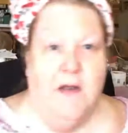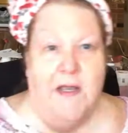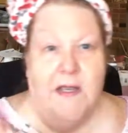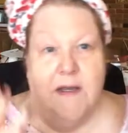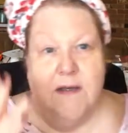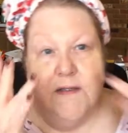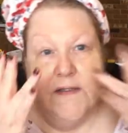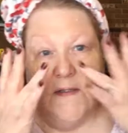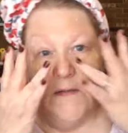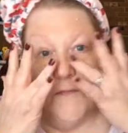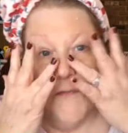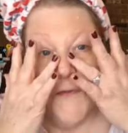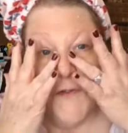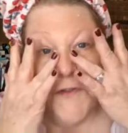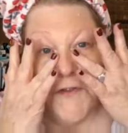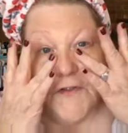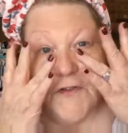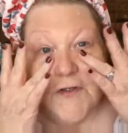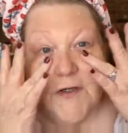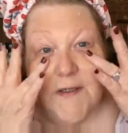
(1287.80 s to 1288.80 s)
house, and we're
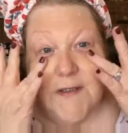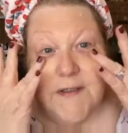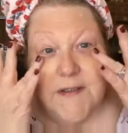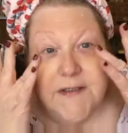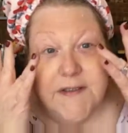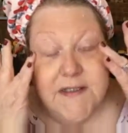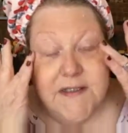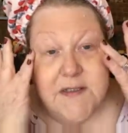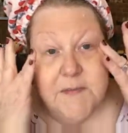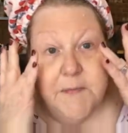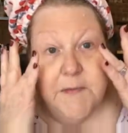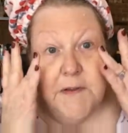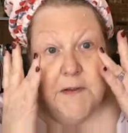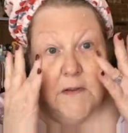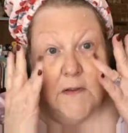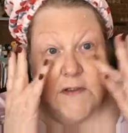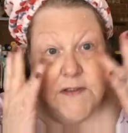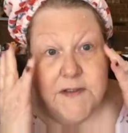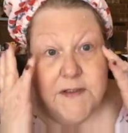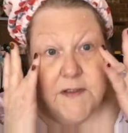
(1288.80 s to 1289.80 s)
just trying to discipline
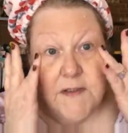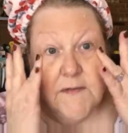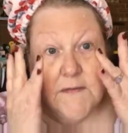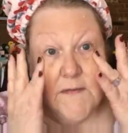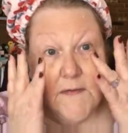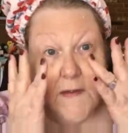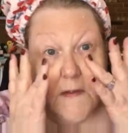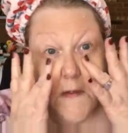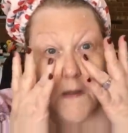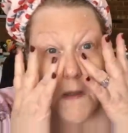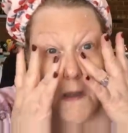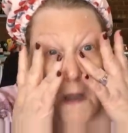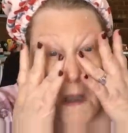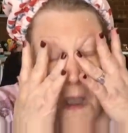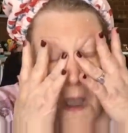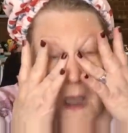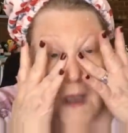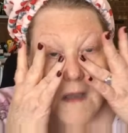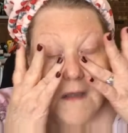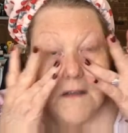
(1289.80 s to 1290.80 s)
ourselves,
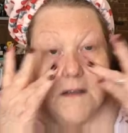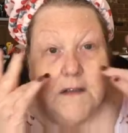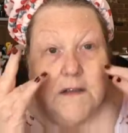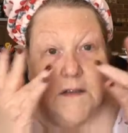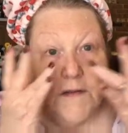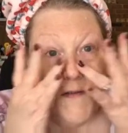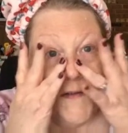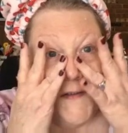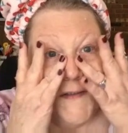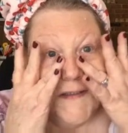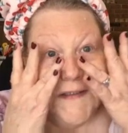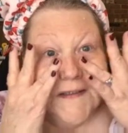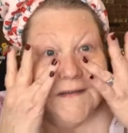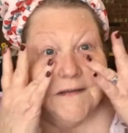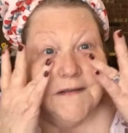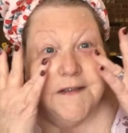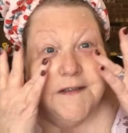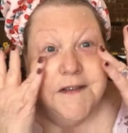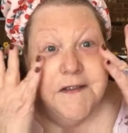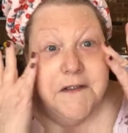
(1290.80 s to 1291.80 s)
you know, to
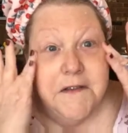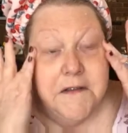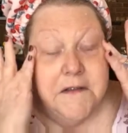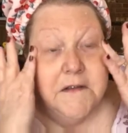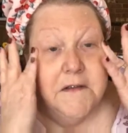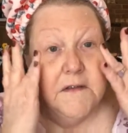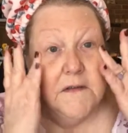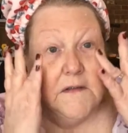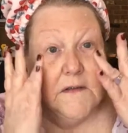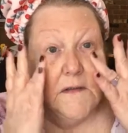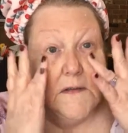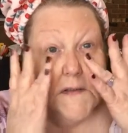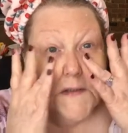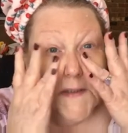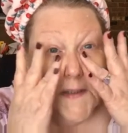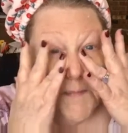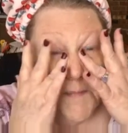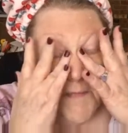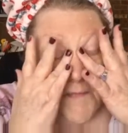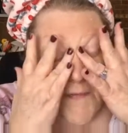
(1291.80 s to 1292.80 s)
declutter and
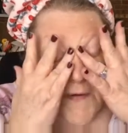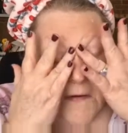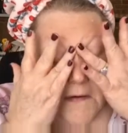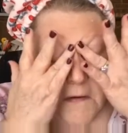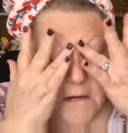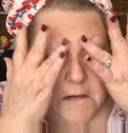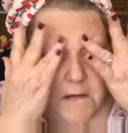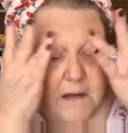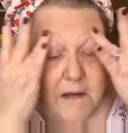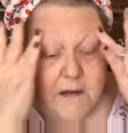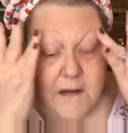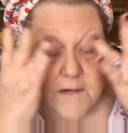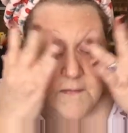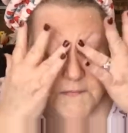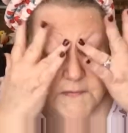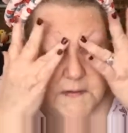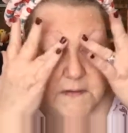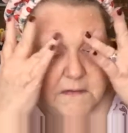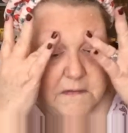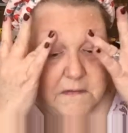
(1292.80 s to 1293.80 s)
simplify our
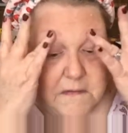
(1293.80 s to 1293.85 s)
lives.